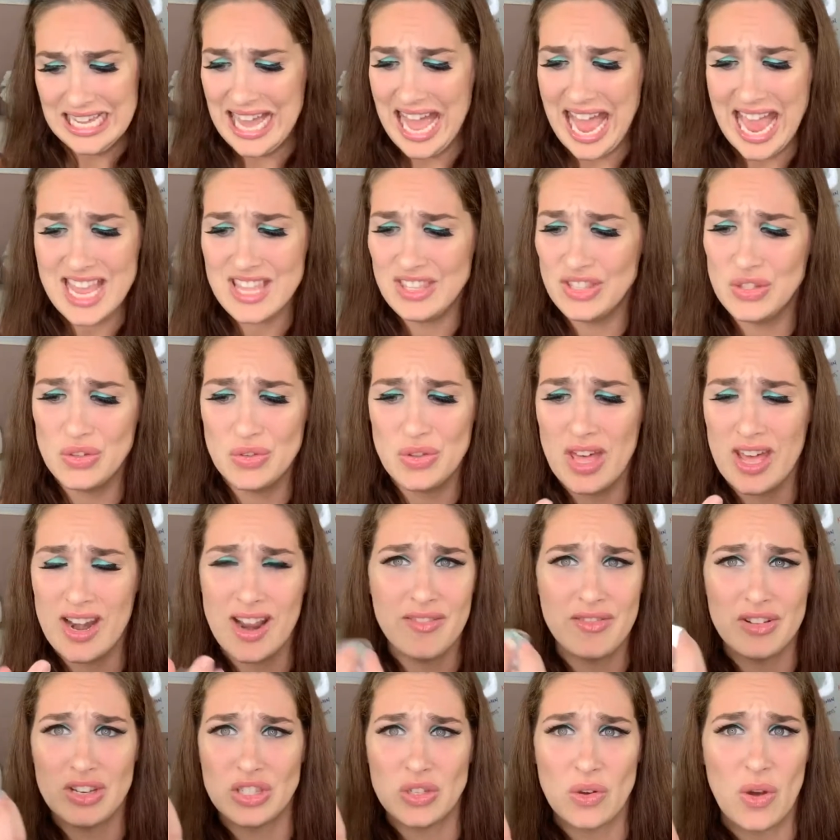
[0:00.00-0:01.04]
I do that
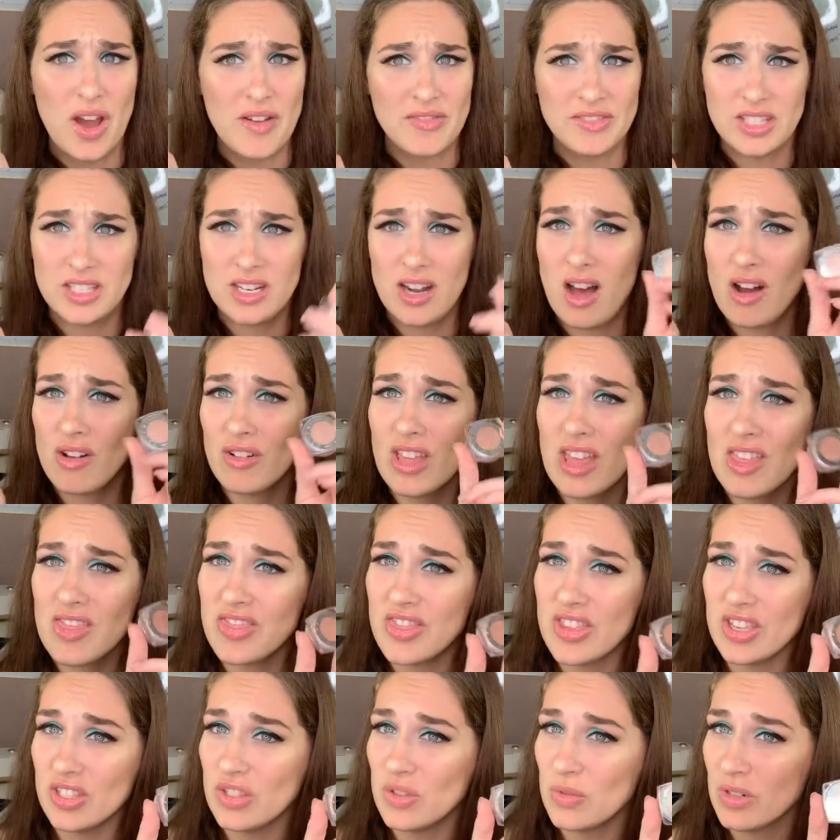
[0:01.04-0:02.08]
every so often. I'll get
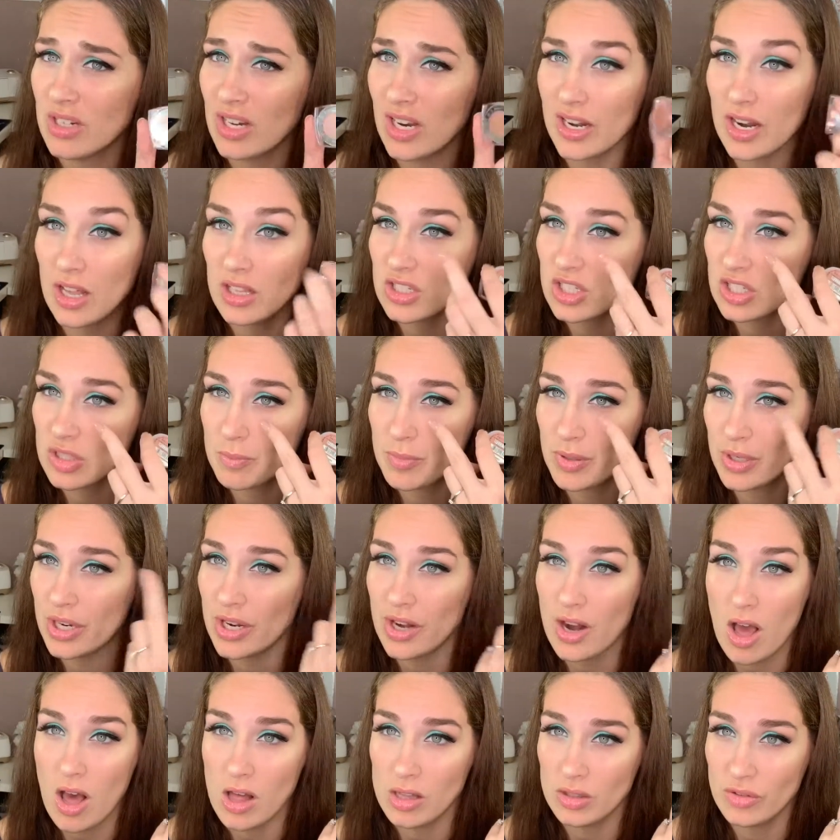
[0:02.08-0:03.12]
this one and I'll just put
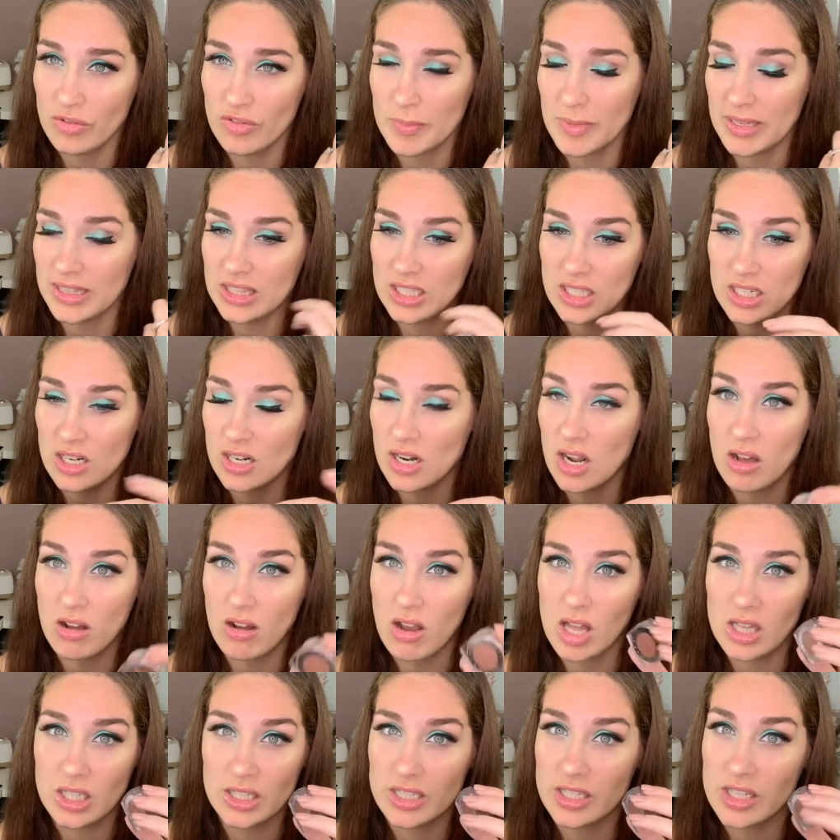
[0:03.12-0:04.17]
it all over my lid and I'll
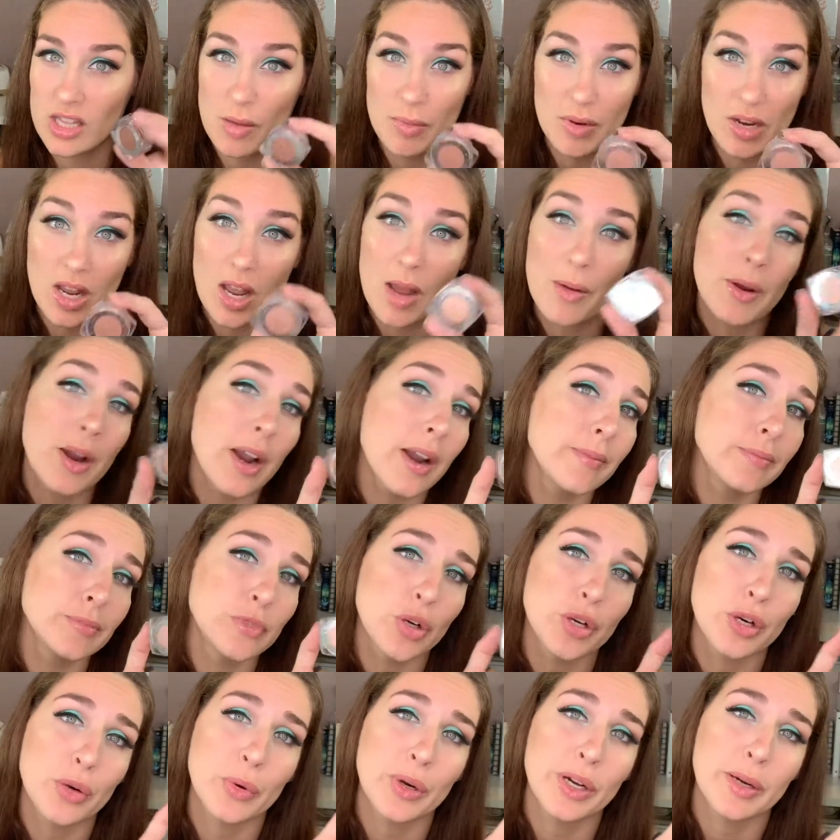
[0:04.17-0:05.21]
call it a day. I'll be like, all right,
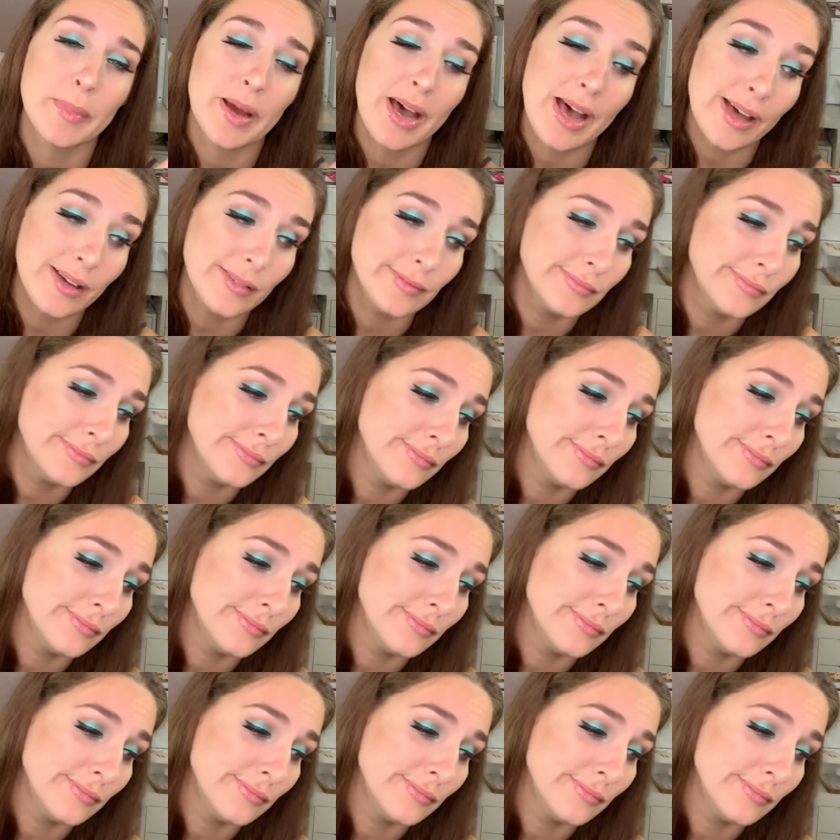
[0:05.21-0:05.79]
going to work, bye.